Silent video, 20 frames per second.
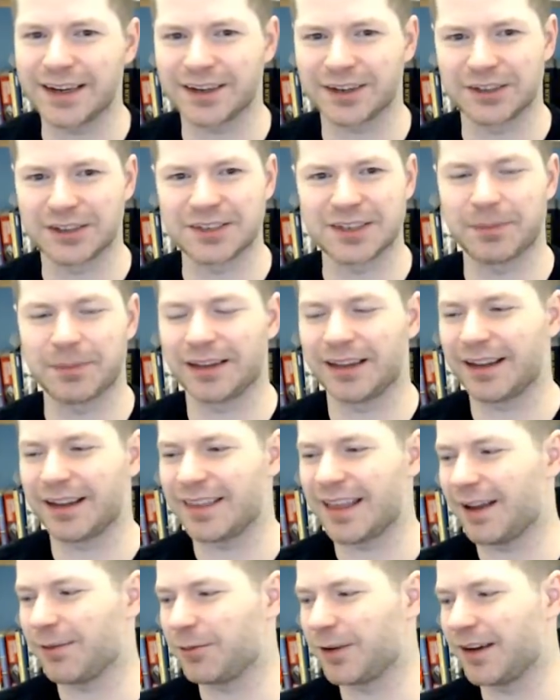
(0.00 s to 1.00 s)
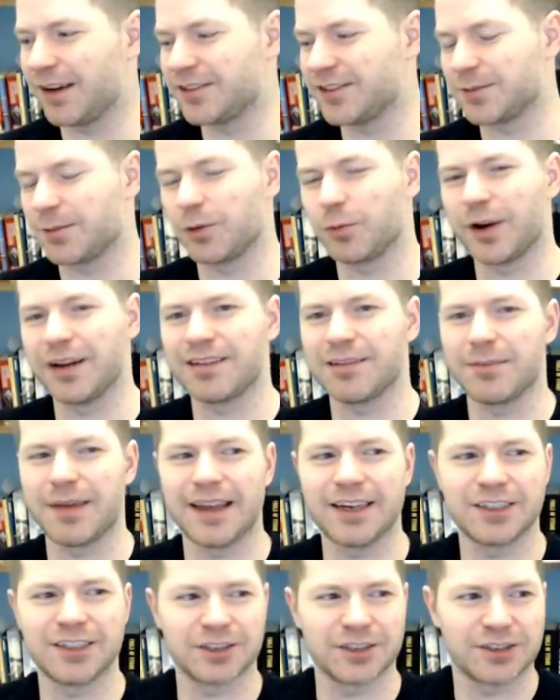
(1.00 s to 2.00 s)
or something like that. Whenever someone wins a
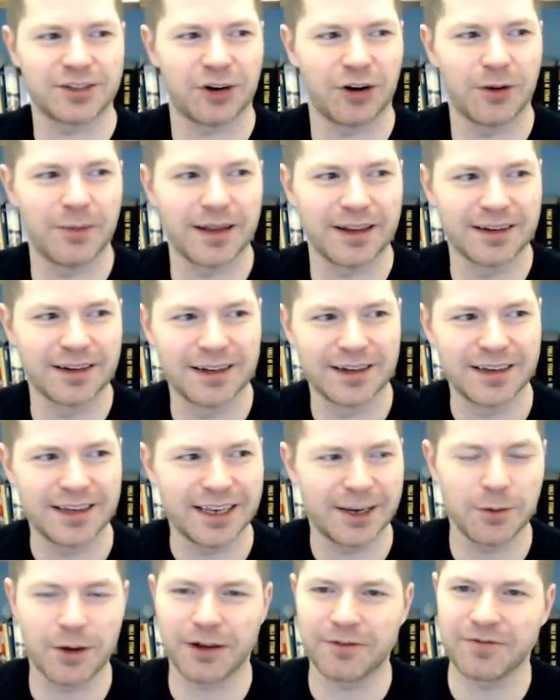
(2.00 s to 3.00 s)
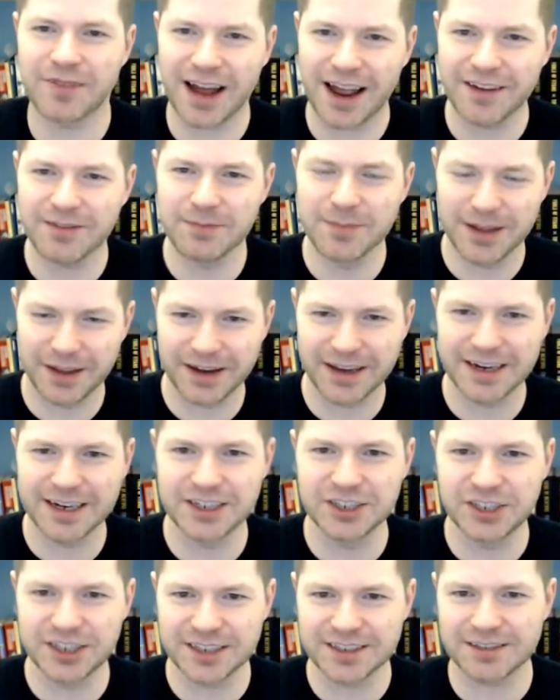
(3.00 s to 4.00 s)
major tournament, he won five million
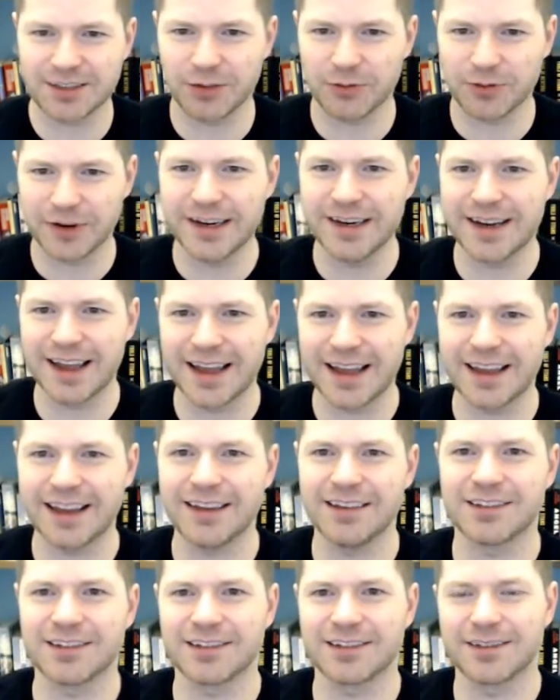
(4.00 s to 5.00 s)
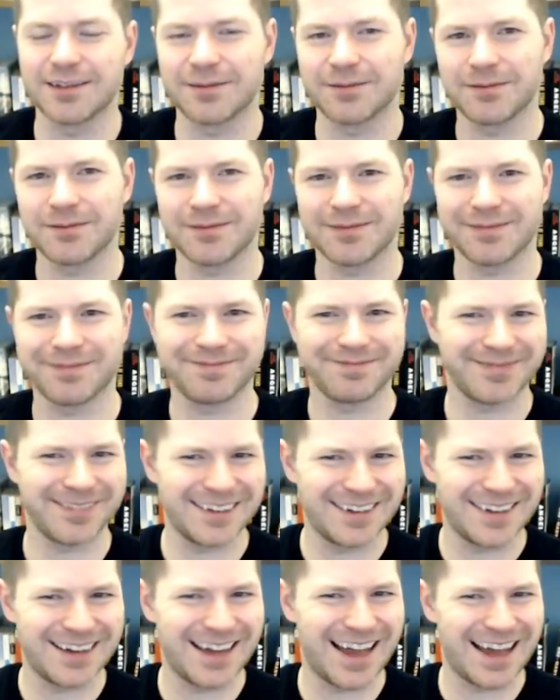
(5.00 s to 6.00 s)
in just three days.
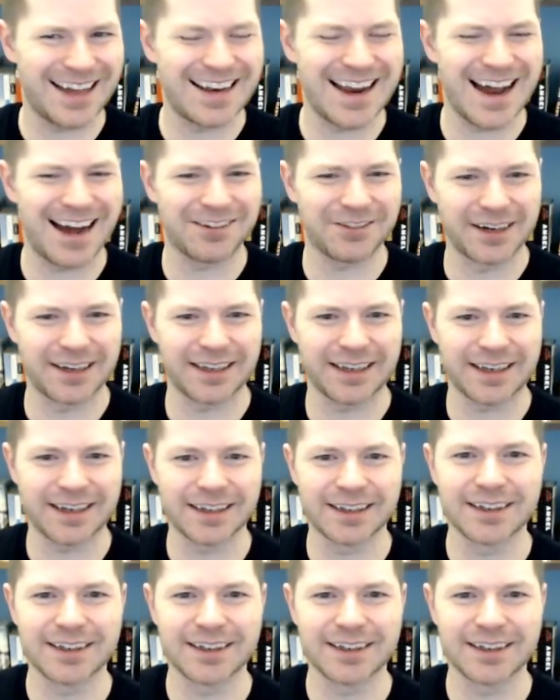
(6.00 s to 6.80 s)
Eh, yeah, not really,